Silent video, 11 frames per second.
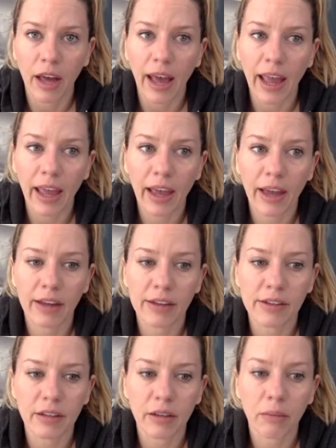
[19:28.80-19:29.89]

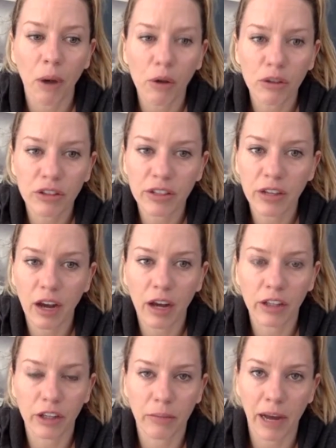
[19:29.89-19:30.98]
and post it
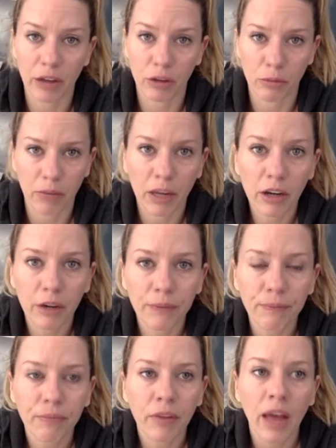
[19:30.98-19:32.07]
on your bathroom mirror.
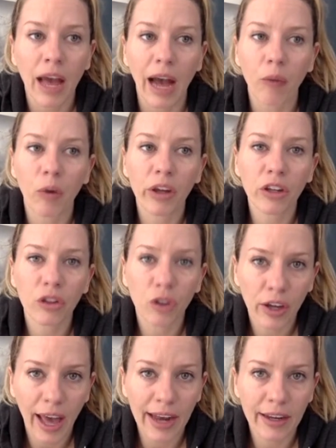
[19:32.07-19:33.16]
I want you to
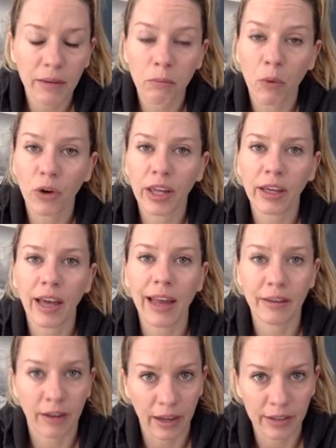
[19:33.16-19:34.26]
look at it morning
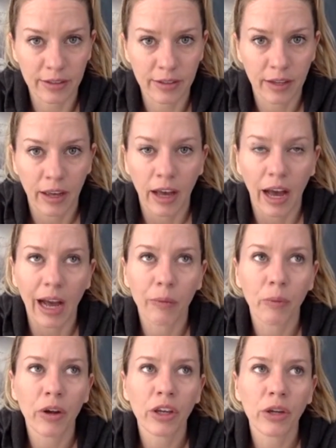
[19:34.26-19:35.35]
and night. I
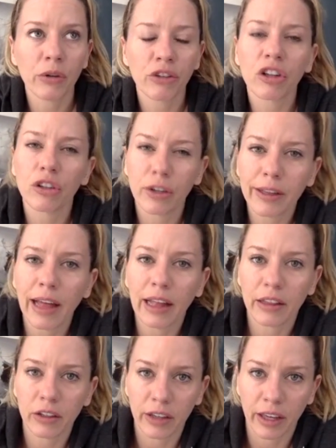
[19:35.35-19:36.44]
want you to look at that
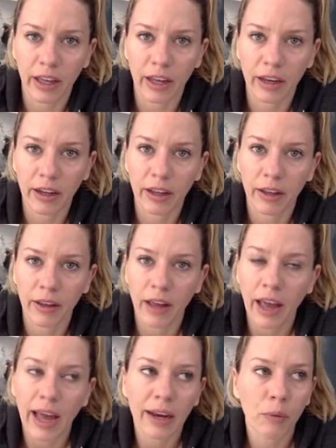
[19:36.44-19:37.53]
little kid
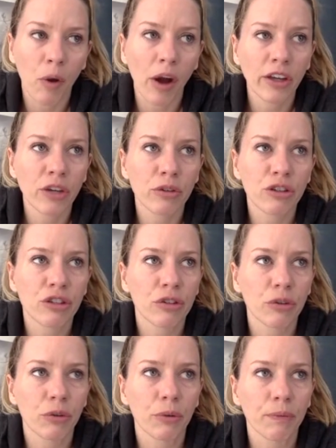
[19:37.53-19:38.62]
and I want you
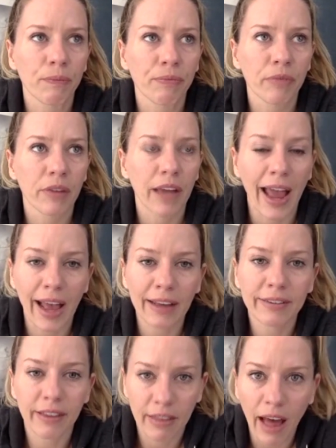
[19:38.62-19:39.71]
to
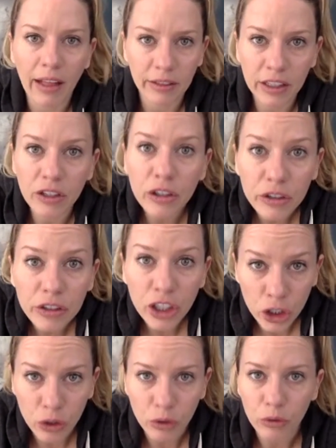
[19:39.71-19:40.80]
ask that little
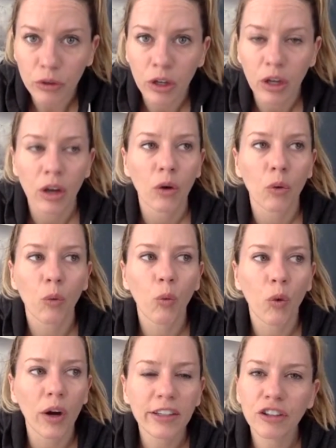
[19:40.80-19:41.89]
you,
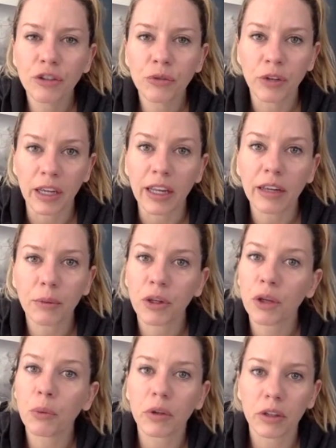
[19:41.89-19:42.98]
what did you need when
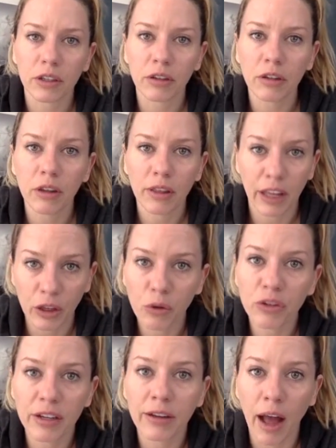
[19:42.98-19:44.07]
you were little that you
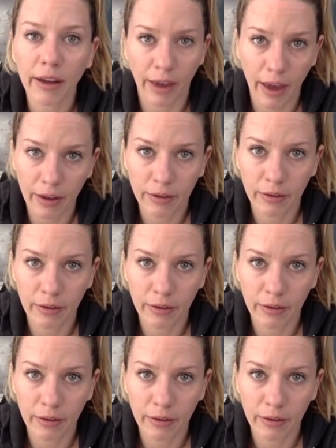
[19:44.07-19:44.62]
did not get?